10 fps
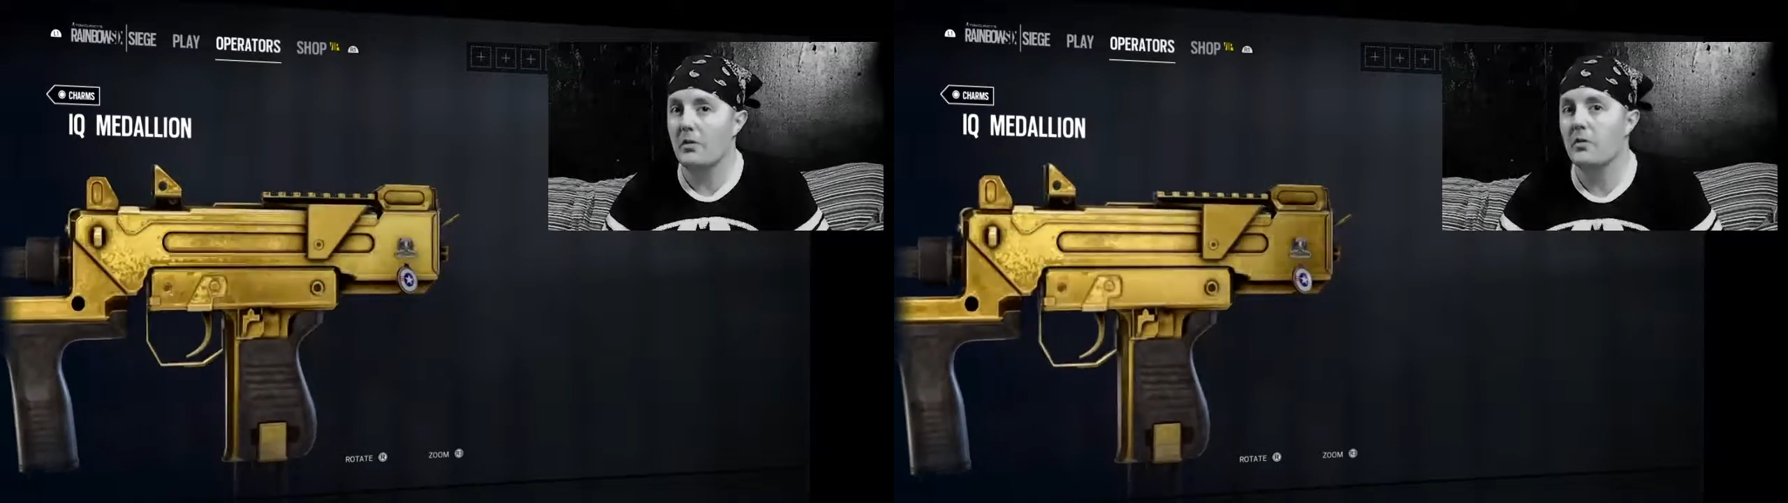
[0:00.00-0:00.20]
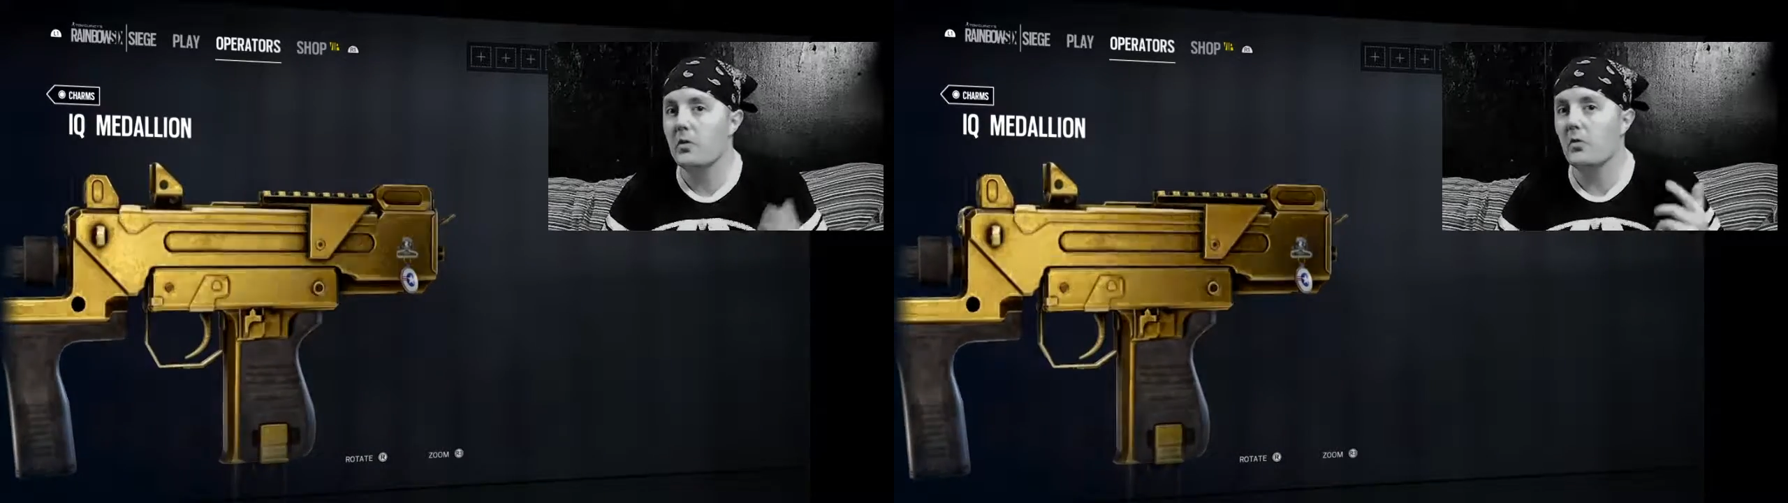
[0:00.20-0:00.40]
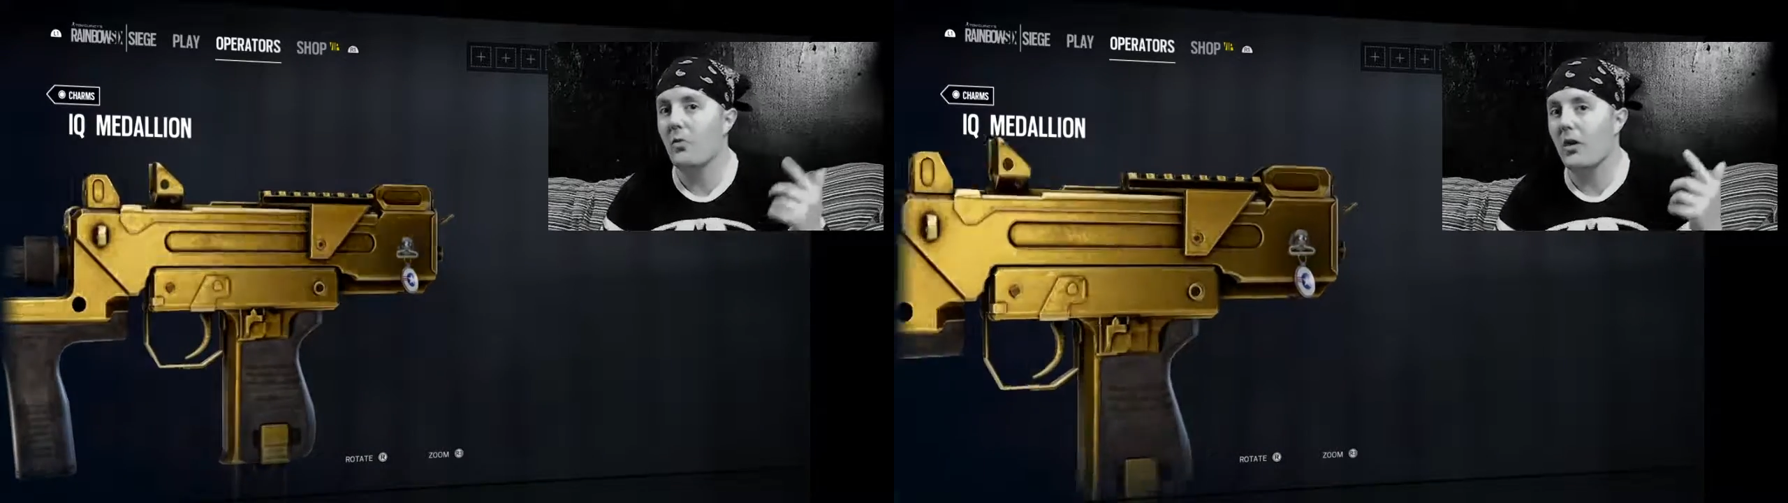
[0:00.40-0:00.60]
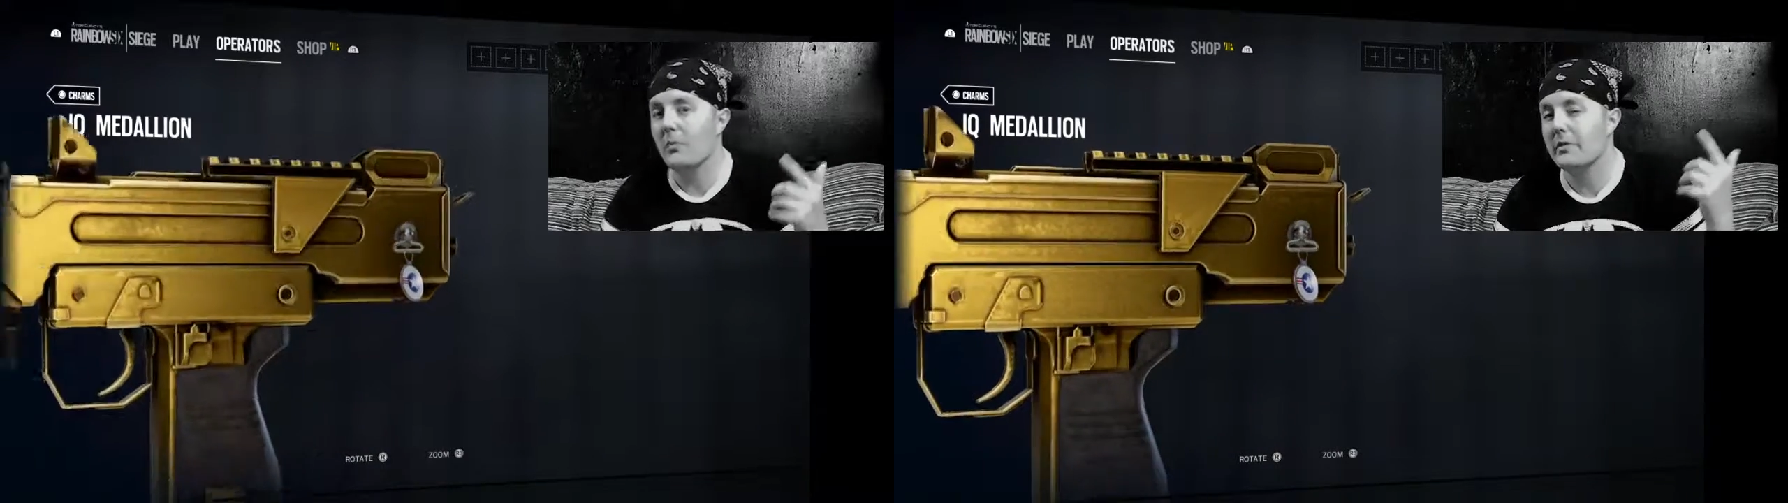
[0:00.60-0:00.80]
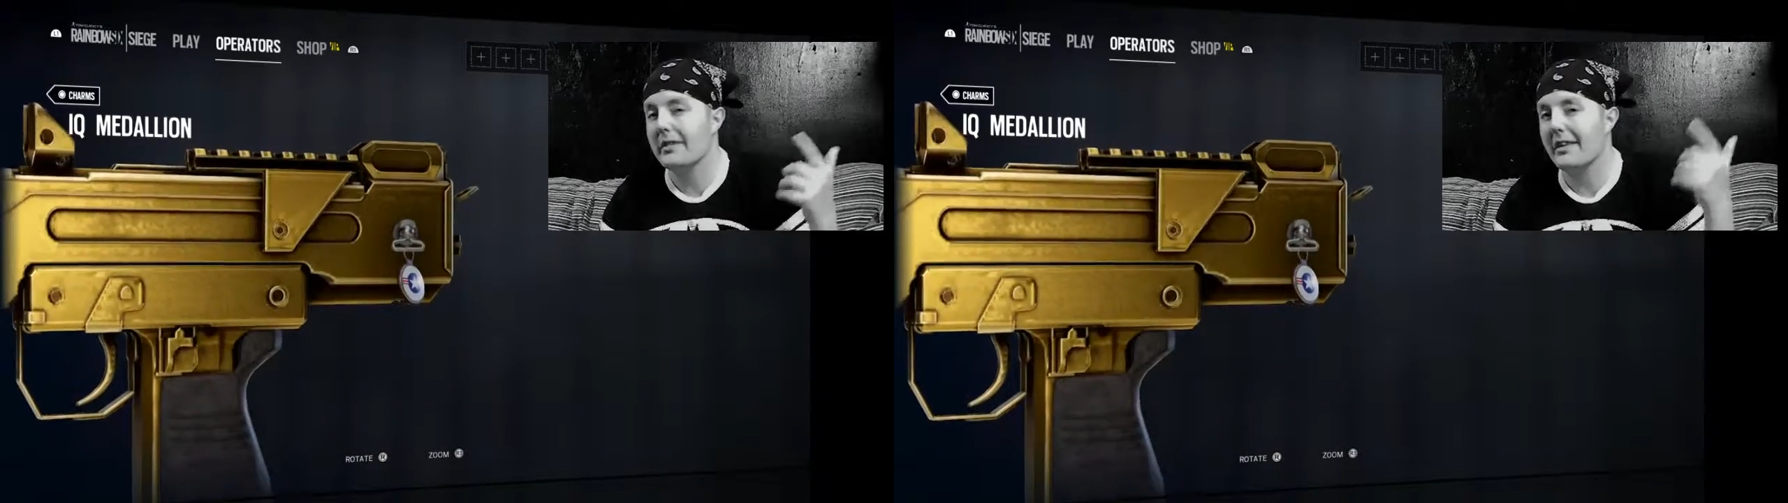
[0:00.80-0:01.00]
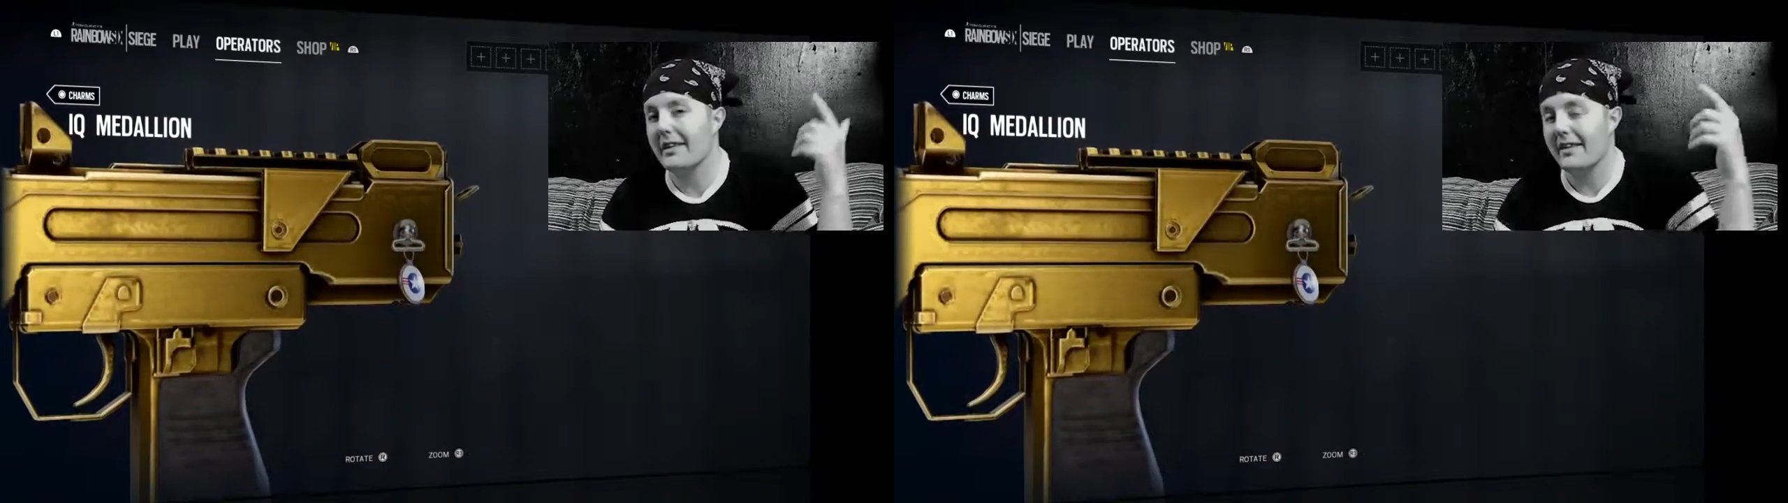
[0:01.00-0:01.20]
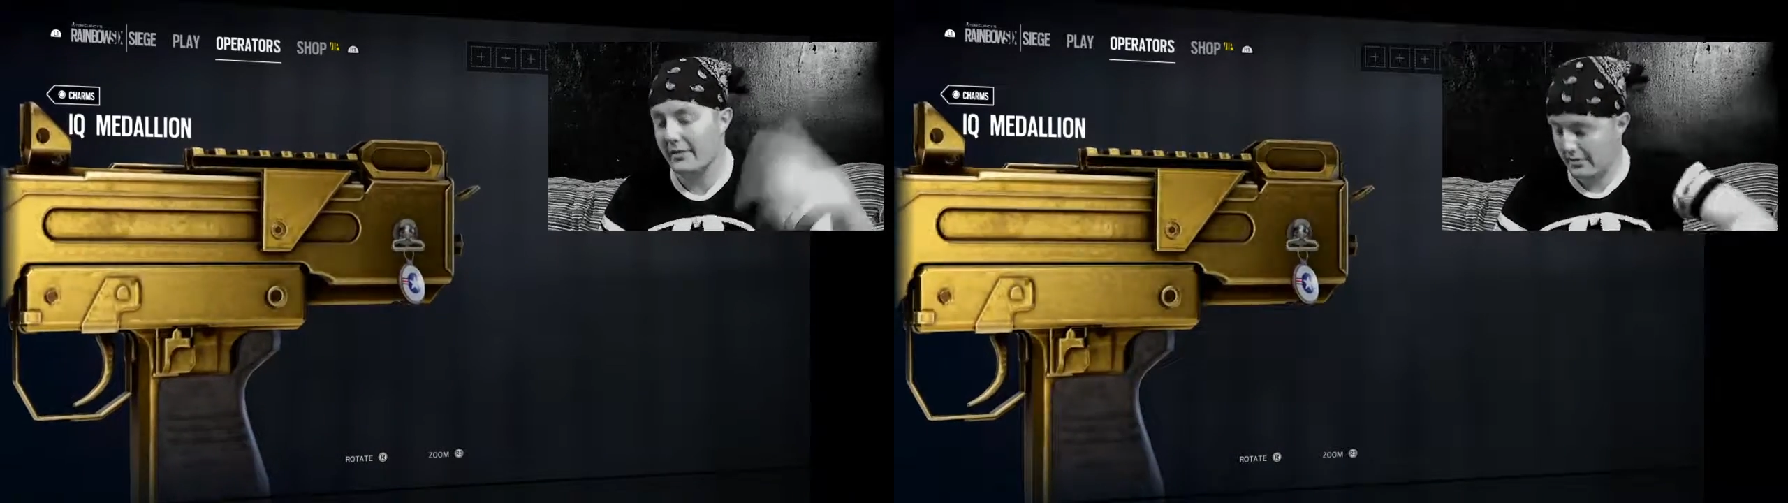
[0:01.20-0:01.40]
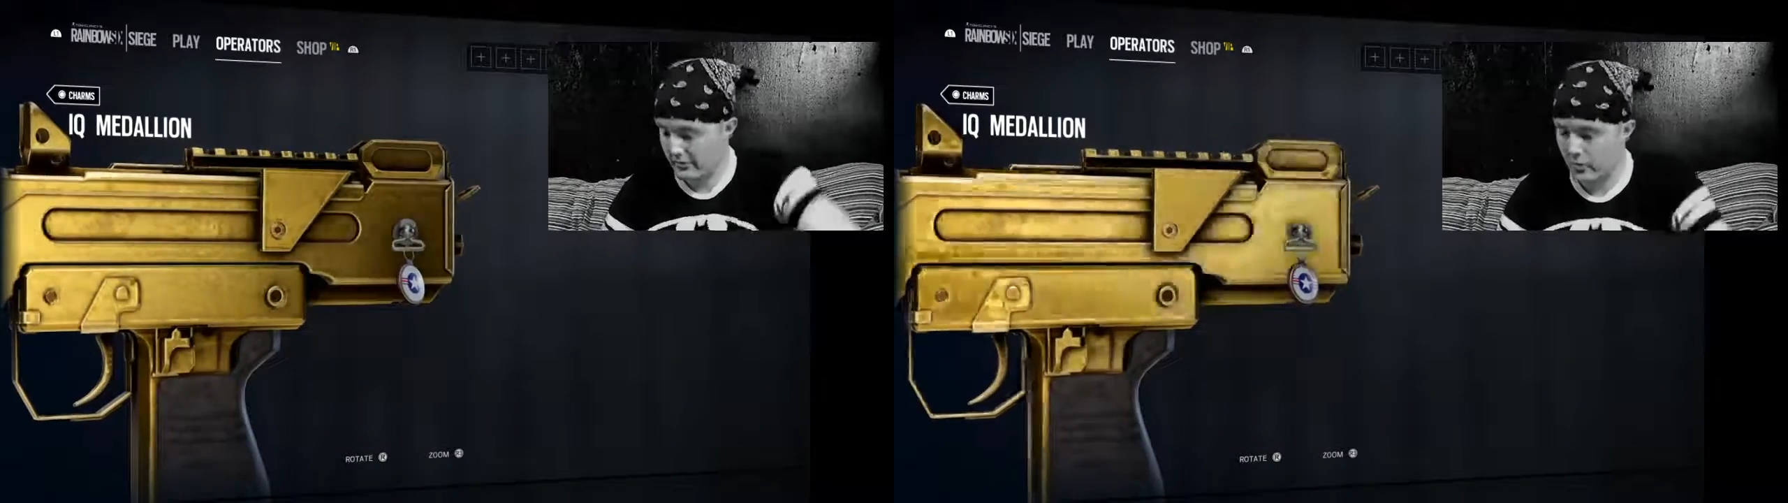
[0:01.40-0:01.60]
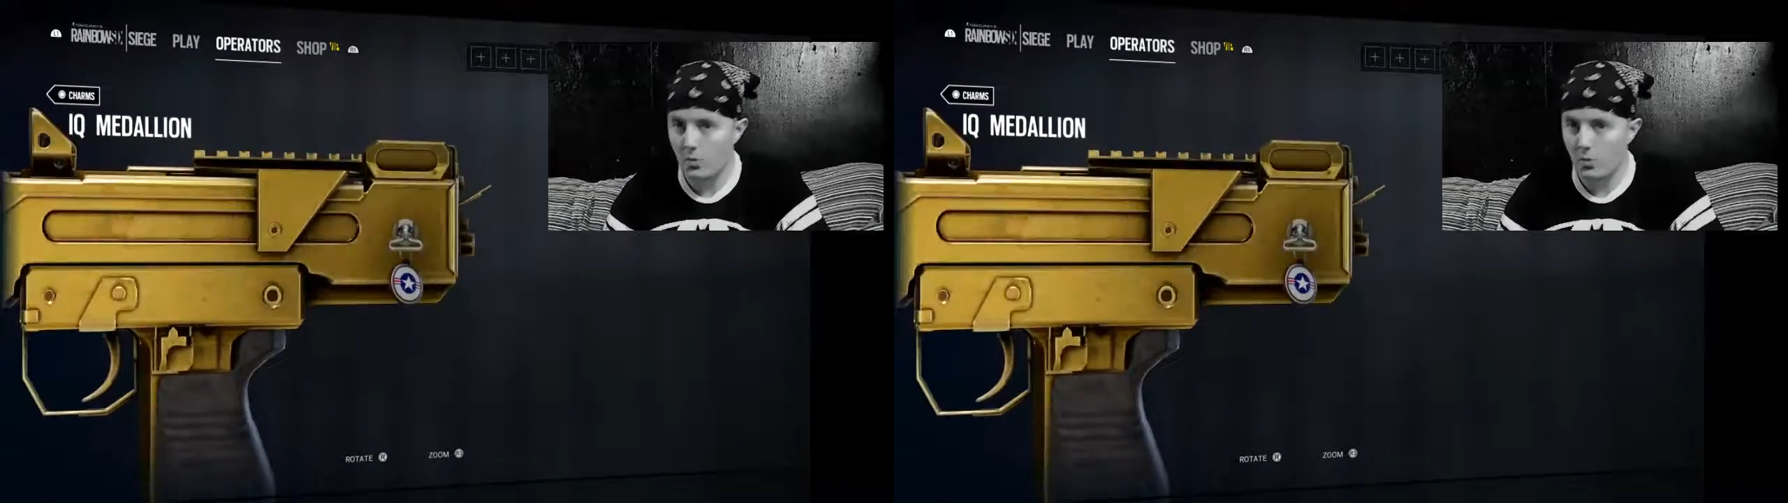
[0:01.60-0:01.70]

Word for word: you know what i'm saying you know